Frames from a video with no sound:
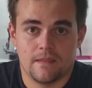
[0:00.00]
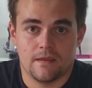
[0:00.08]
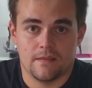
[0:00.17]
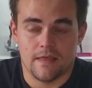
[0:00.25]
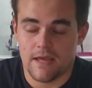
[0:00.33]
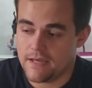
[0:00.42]

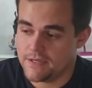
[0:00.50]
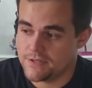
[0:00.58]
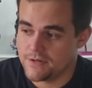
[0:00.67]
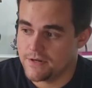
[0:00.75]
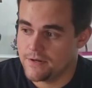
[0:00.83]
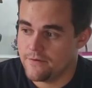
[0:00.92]
that is
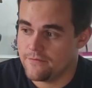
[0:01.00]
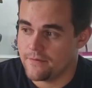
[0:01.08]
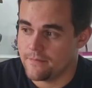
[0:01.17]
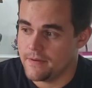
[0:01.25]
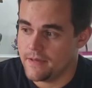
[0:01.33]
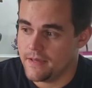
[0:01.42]
going to do it for
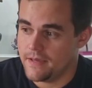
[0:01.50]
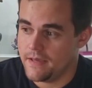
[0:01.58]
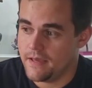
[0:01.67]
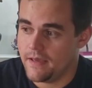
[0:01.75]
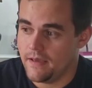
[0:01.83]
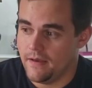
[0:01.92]

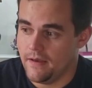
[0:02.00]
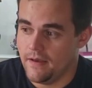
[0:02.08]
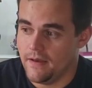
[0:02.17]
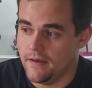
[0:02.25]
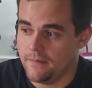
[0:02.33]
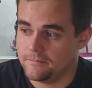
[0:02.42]
me,
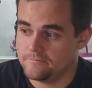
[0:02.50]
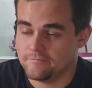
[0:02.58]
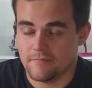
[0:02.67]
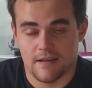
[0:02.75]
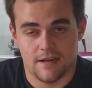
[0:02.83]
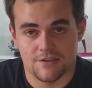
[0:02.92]

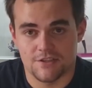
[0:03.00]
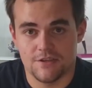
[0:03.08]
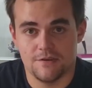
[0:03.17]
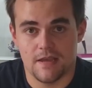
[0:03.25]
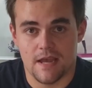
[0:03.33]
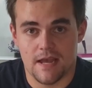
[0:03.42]
and I'll see
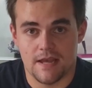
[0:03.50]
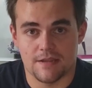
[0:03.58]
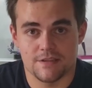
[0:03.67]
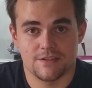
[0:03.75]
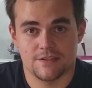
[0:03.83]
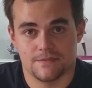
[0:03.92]
you
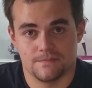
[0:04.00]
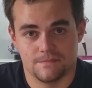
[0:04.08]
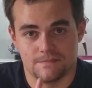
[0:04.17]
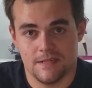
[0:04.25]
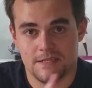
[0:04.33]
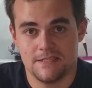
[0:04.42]
guys
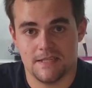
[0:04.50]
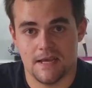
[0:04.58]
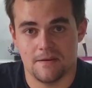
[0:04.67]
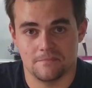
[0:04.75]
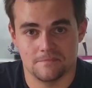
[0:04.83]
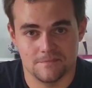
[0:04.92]
next
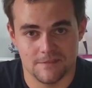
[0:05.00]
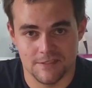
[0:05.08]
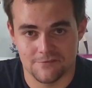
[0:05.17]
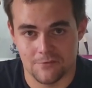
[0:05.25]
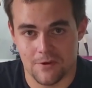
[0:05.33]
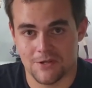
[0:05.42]
time. Thanks
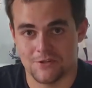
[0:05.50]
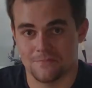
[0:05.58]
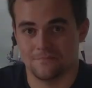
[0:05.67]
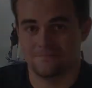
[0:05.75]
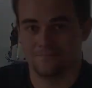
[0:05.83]
for watching.